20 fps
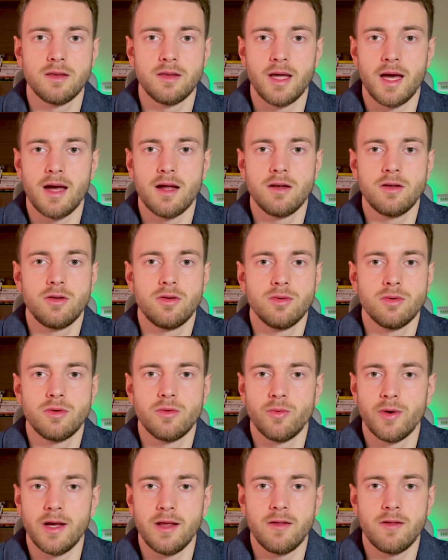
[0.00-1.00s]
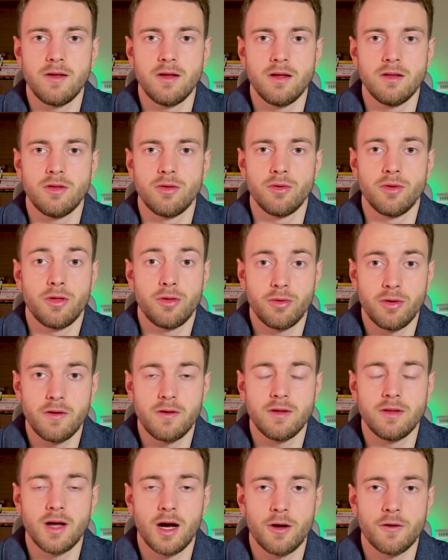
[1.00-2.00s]
10 to 20 to
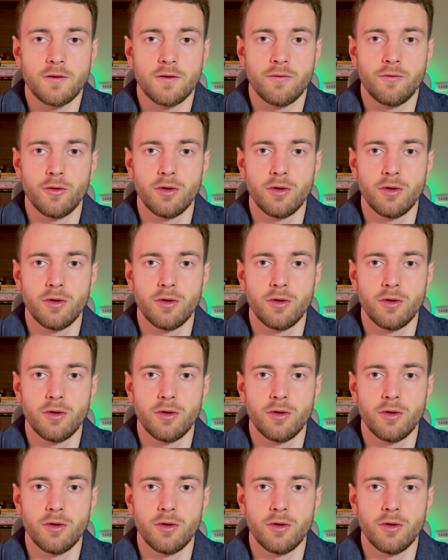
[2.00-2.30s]
30,000